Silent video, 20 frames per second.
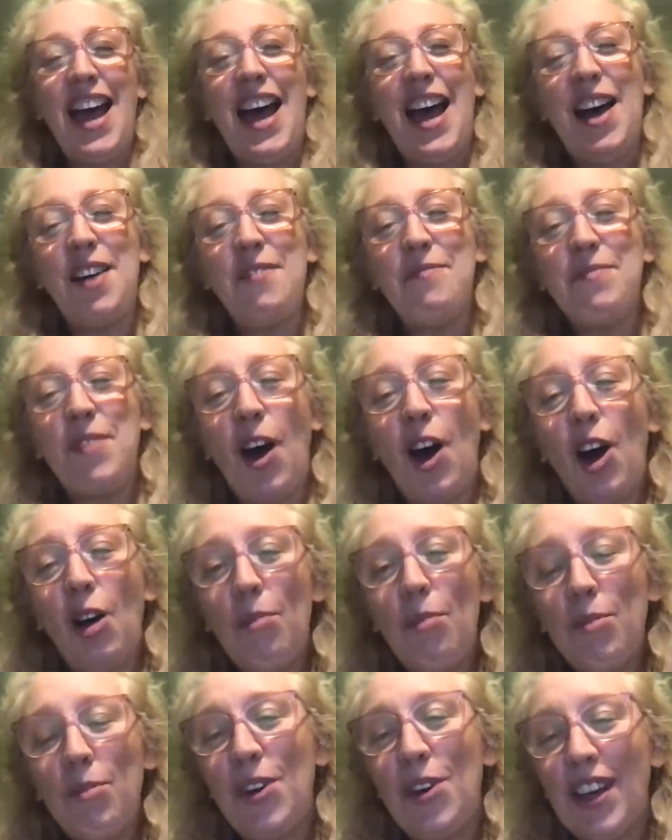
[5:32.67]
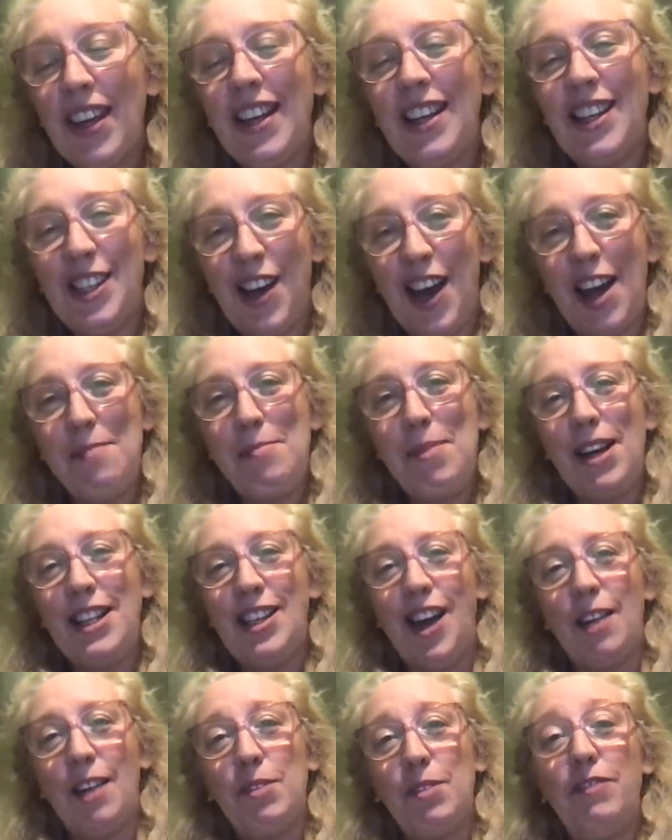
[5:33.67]
I'll be working side by
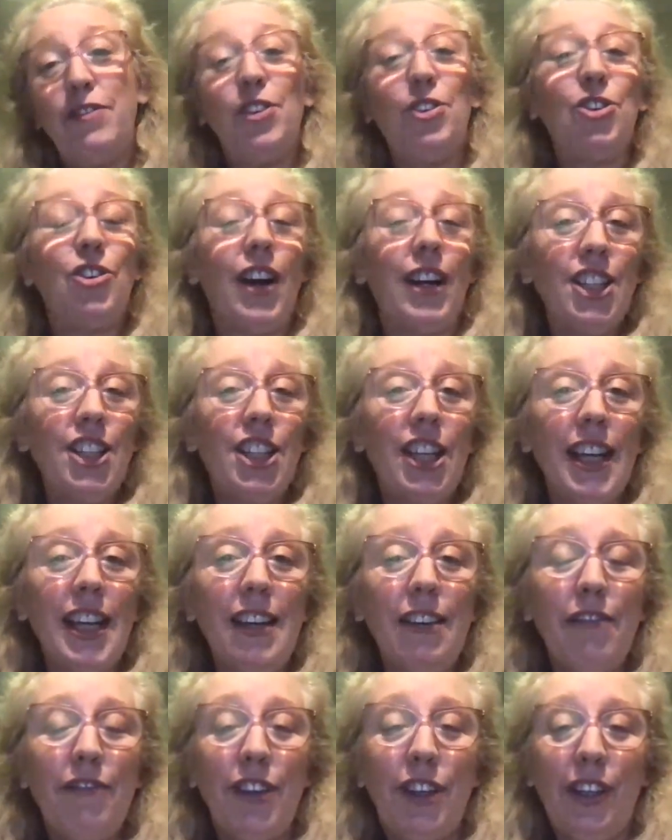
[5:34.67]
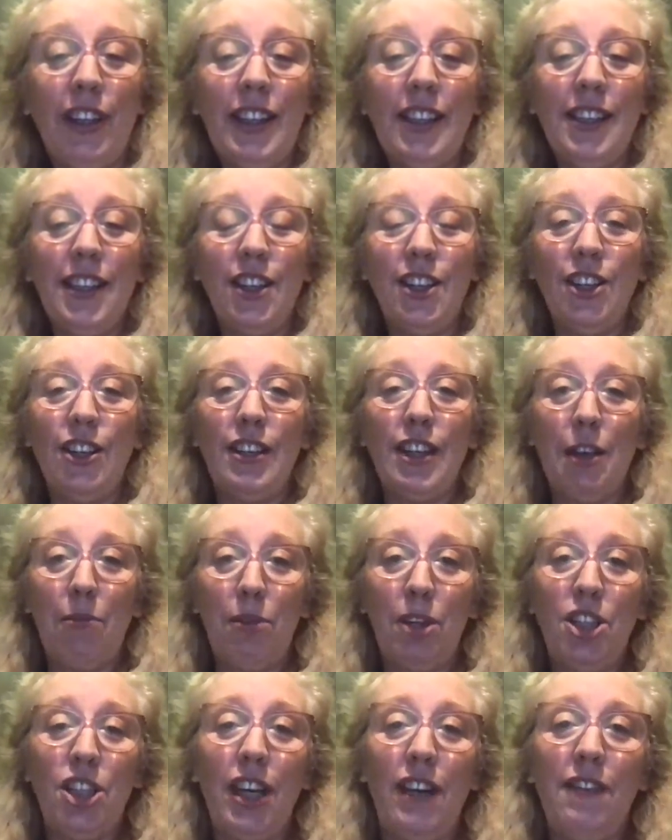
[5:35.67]
side with Phil Crutchley. Phil is the new
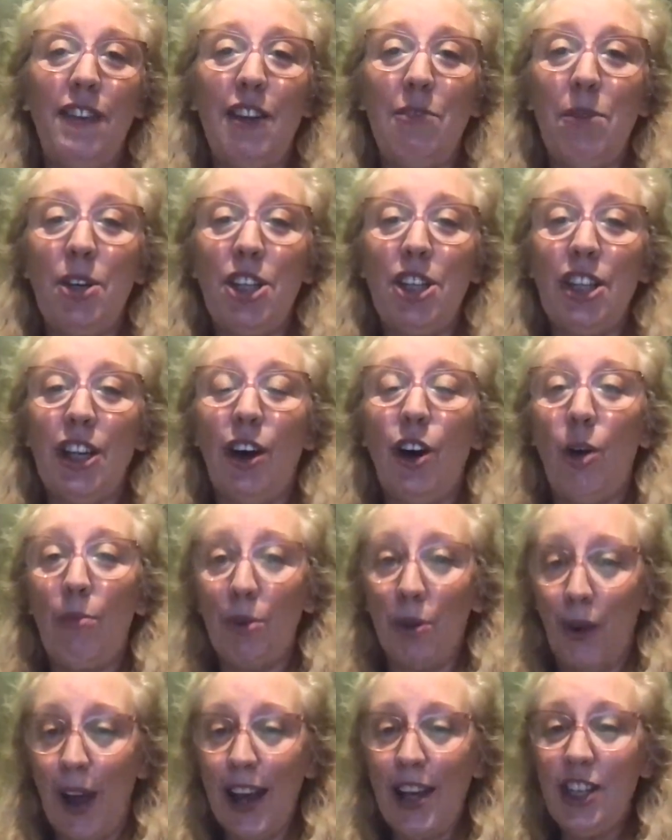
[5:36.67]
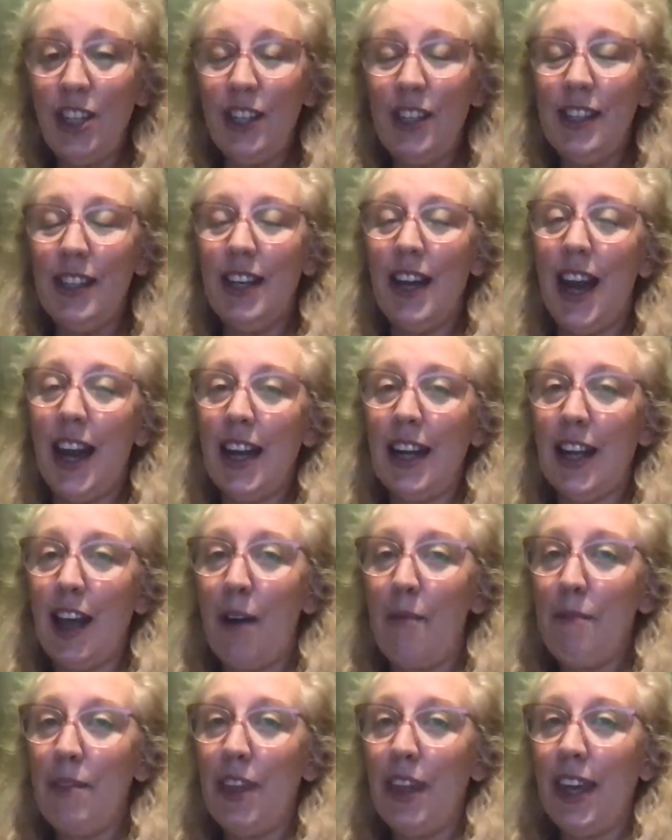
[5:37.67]
Deputy Chief Commissioner Operations and heading
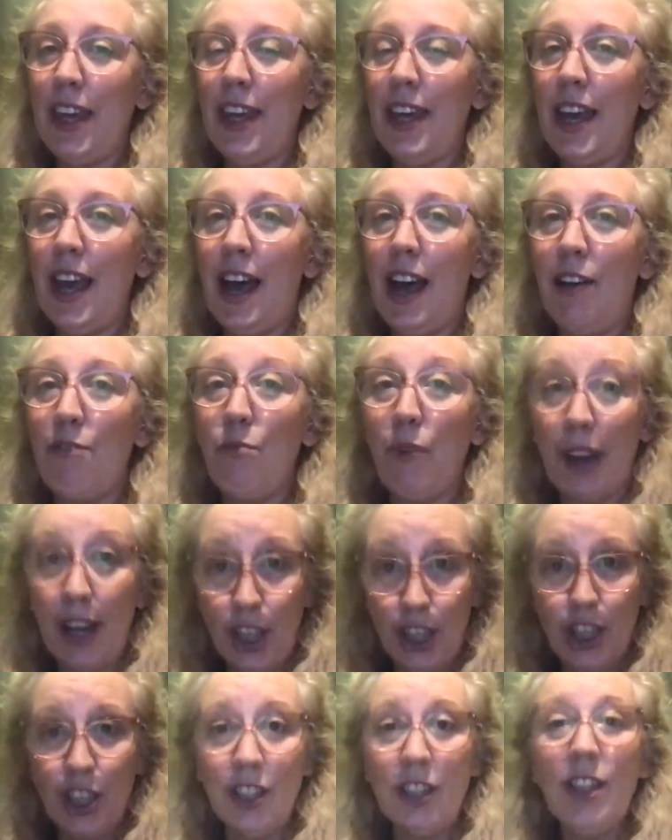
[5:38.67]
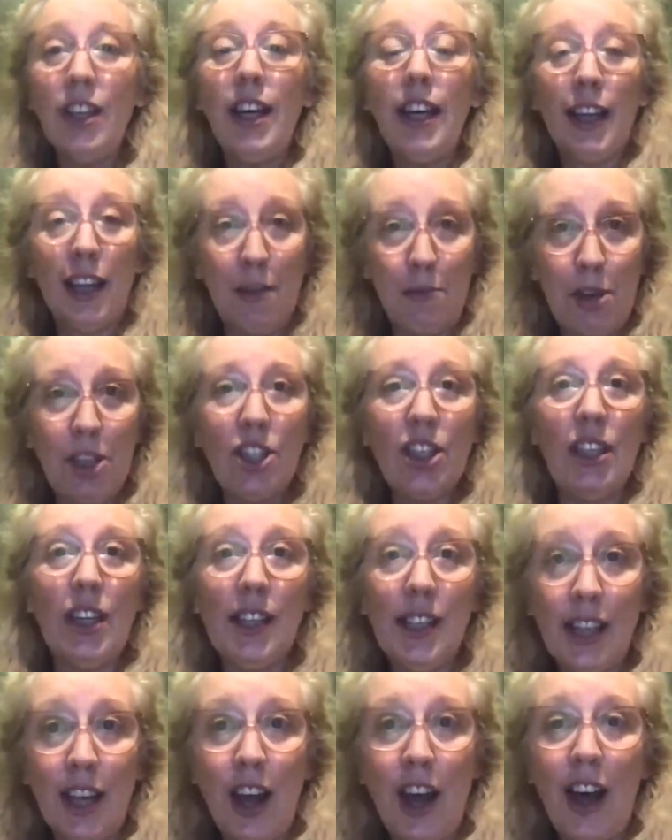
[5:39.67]
up the region
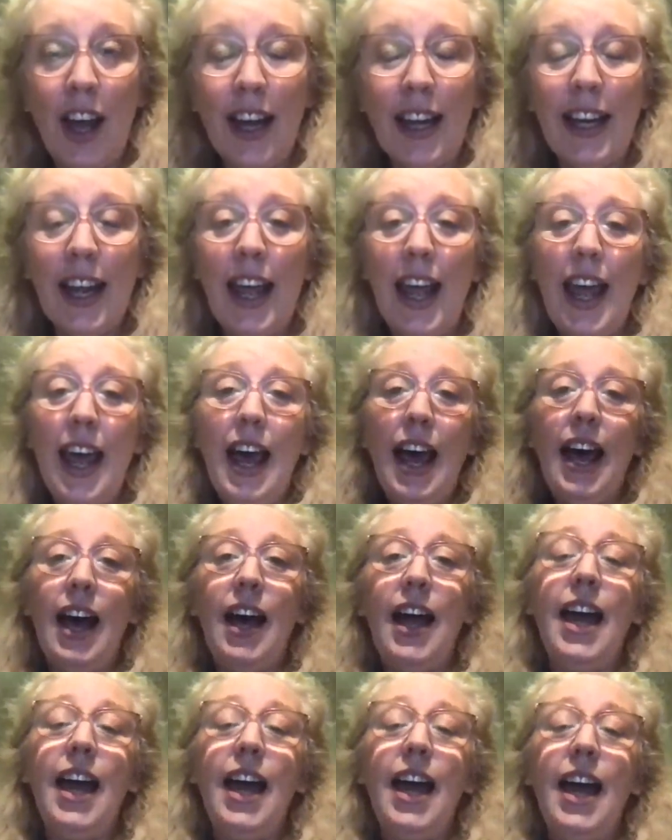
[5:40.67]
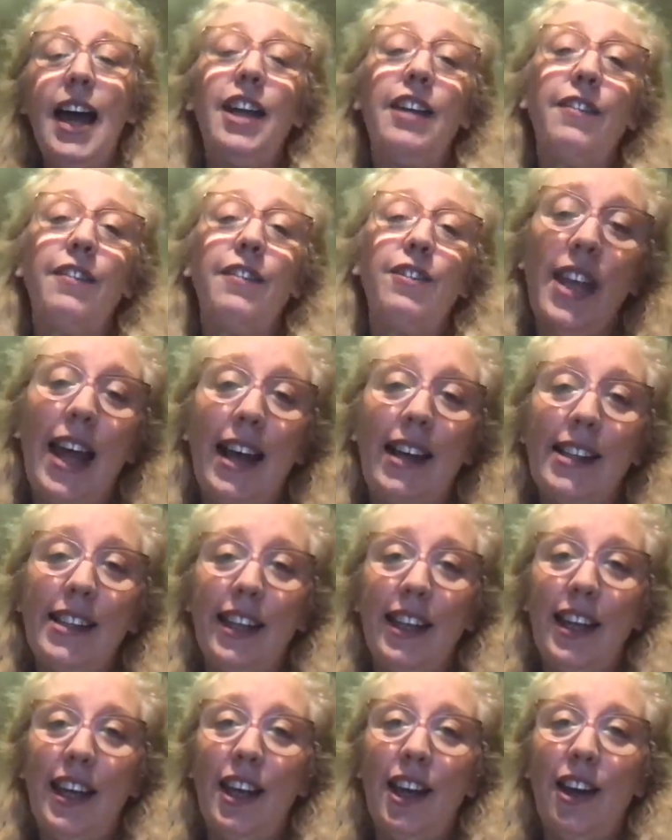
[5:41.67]
commissioners line. And of course, our
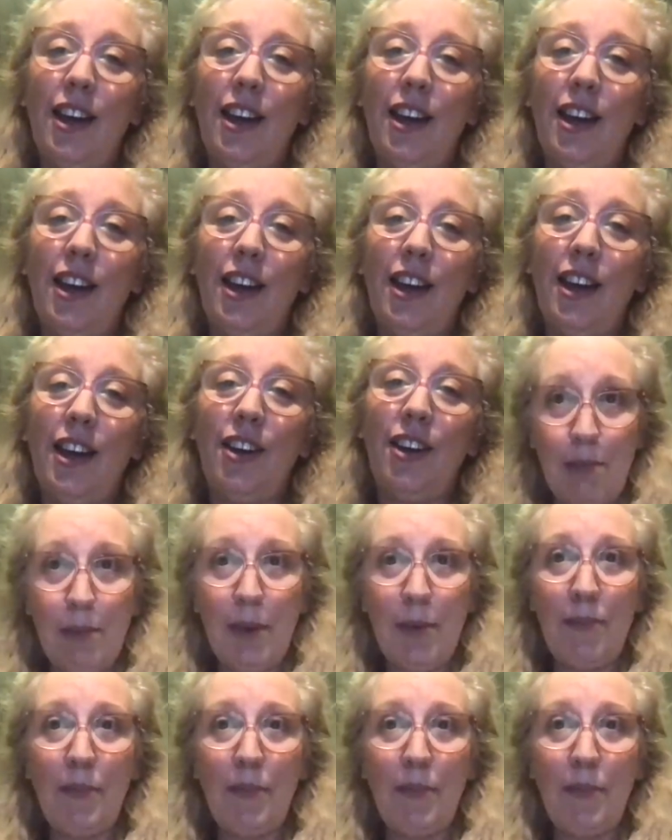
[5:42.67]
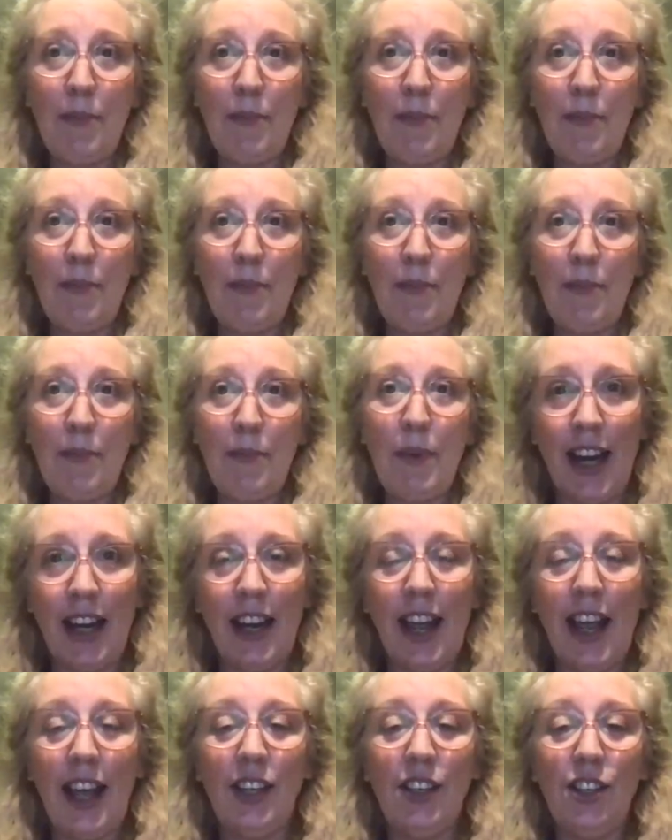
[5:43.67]
CEO, Jane Seabum. And Jane,
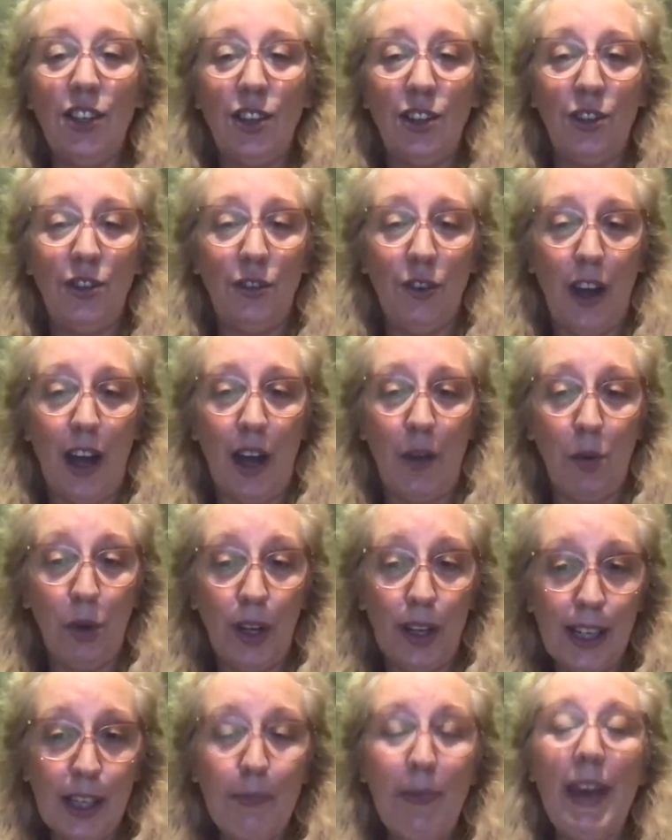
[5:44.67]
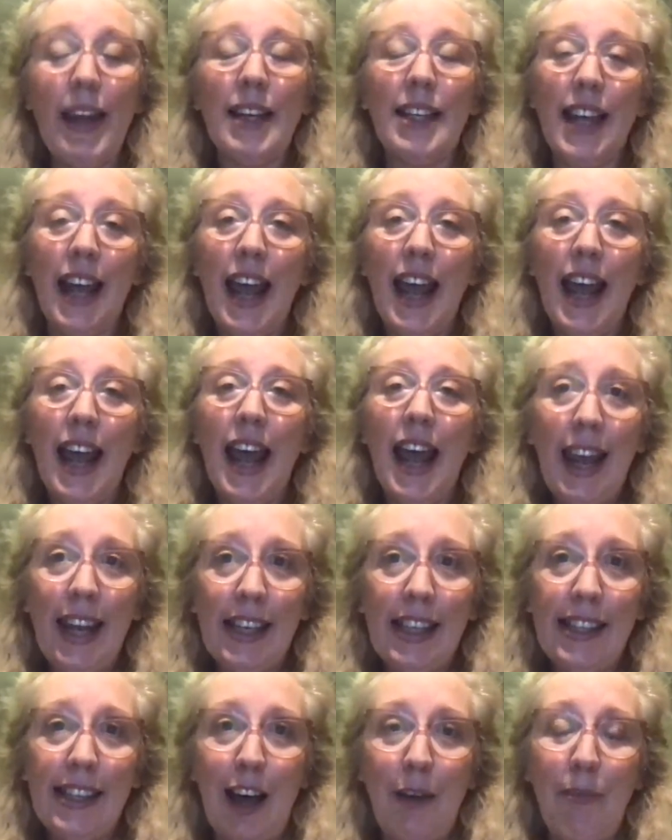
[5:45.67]
as you would expect,
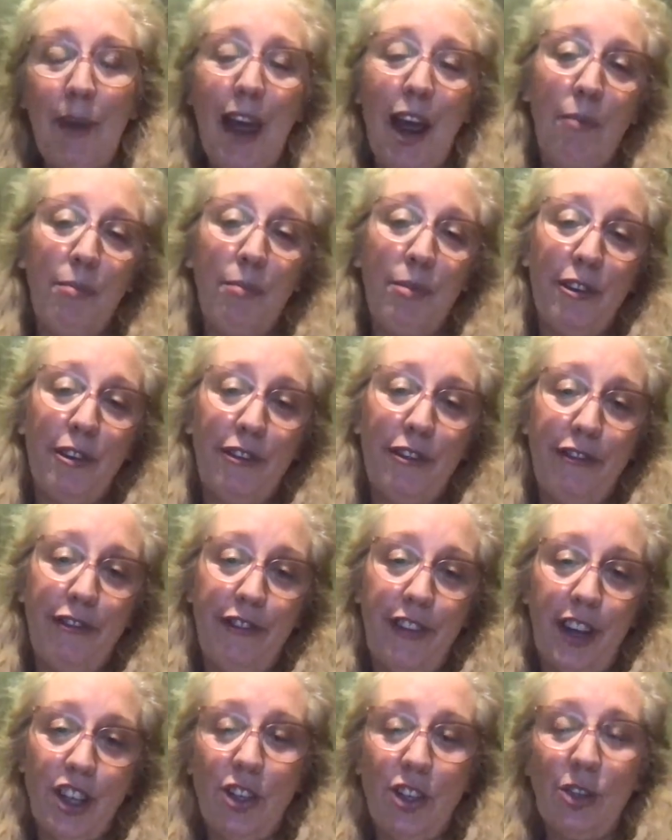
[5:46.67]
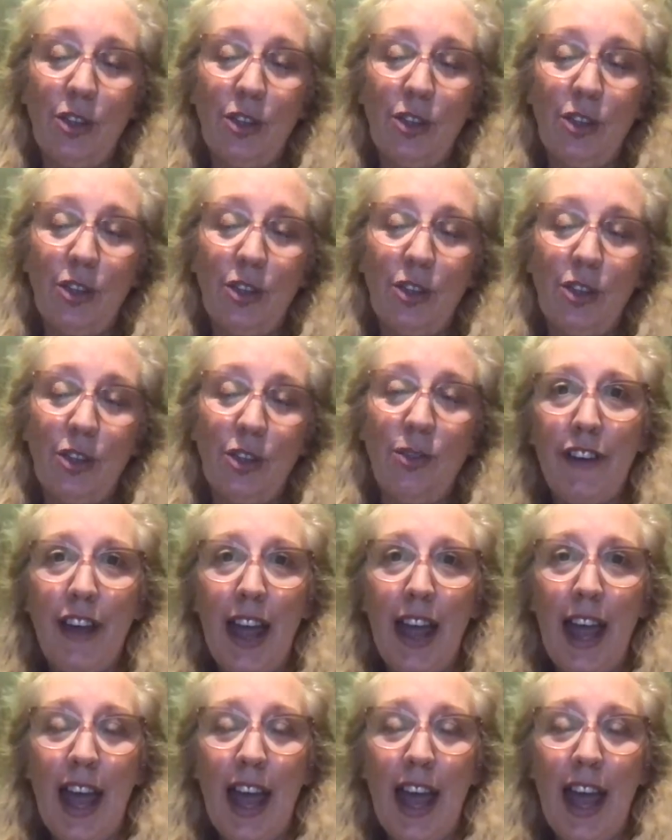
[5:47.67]
heads up our professional staff.